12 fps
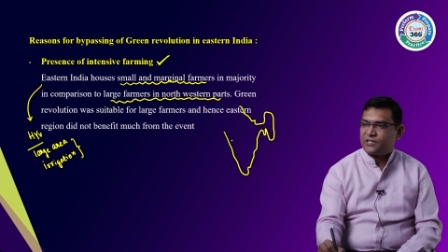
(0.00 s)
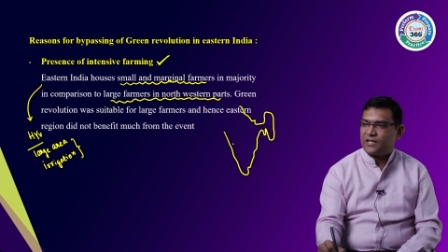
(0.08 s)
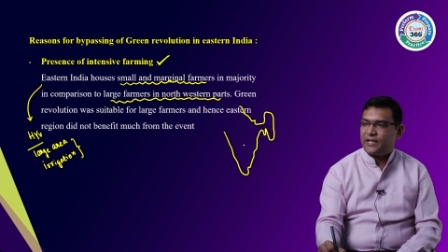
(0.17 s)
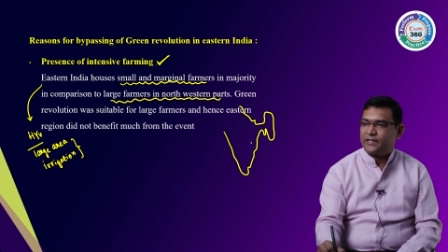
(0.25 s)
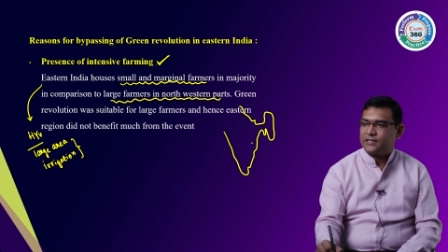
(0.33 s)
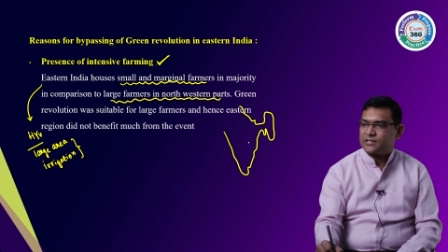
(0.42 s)

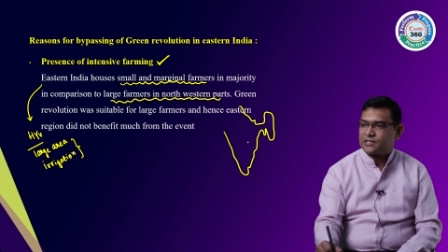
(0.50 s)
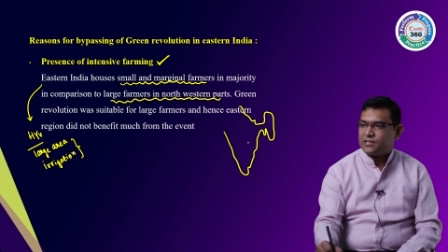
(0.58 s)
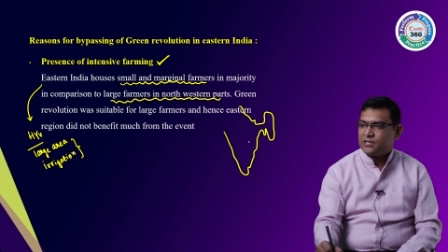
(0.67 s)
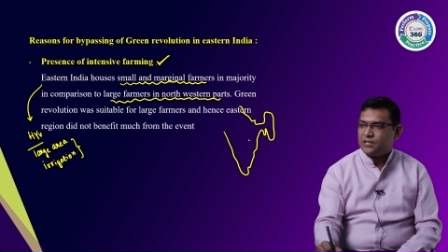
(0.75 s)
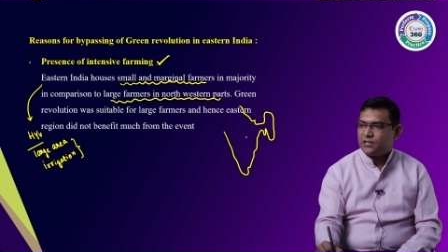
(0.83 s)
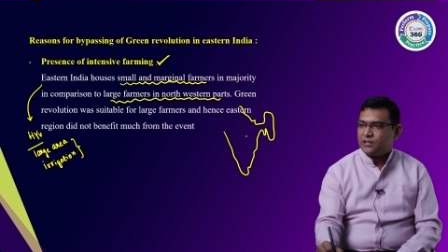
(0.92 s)
like this,
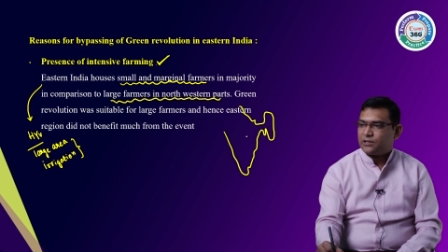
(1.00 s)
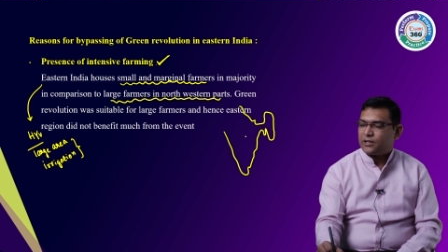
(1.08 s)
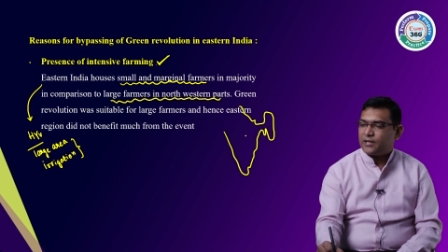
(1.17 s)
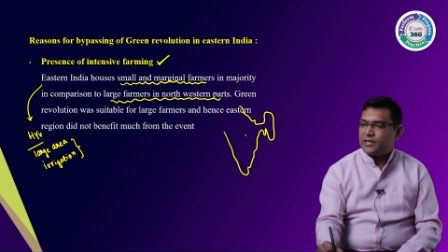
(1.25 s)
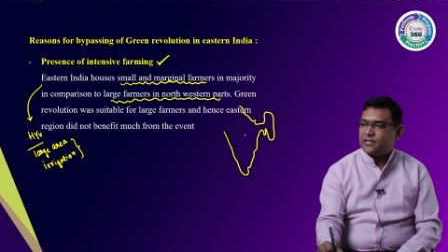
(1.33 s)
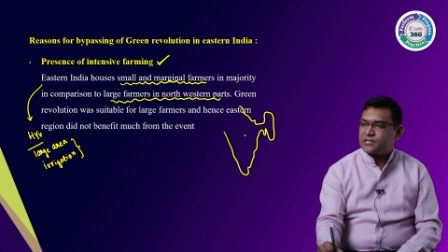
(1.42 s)

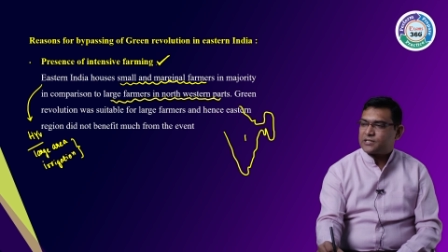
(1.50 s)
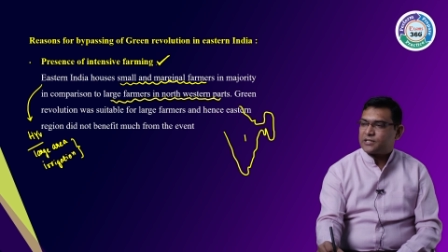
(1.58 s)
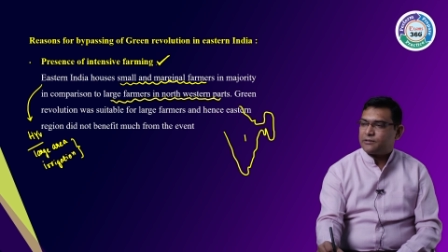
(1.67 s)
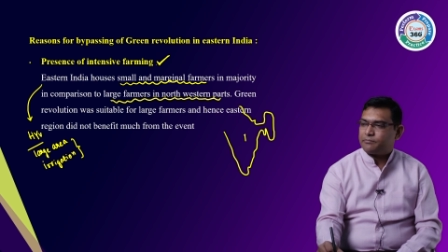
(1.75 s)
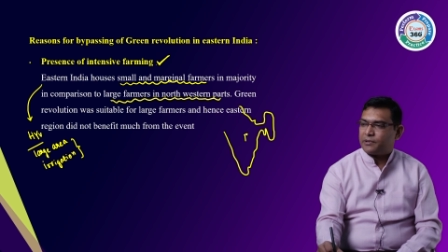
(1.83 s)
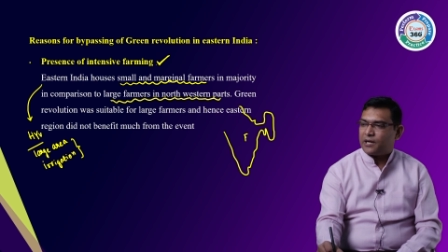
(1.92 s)
the
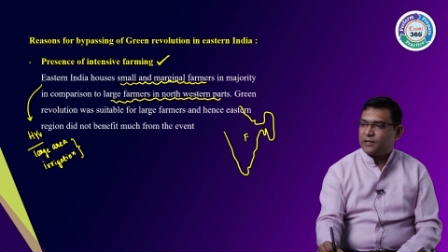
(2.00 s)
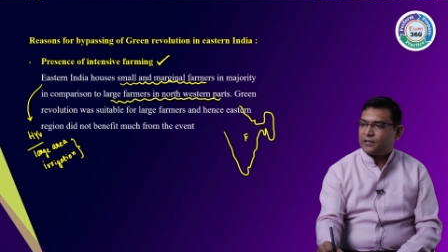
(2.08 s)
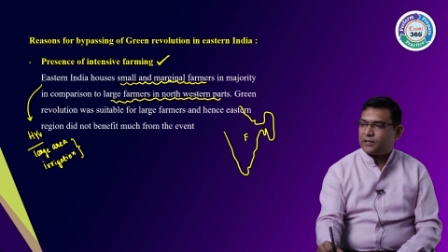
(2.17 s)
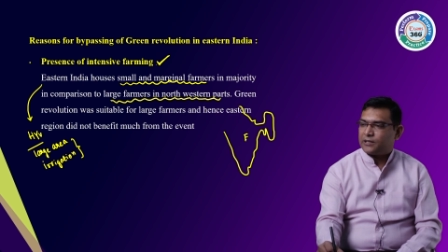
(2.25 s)
eastern part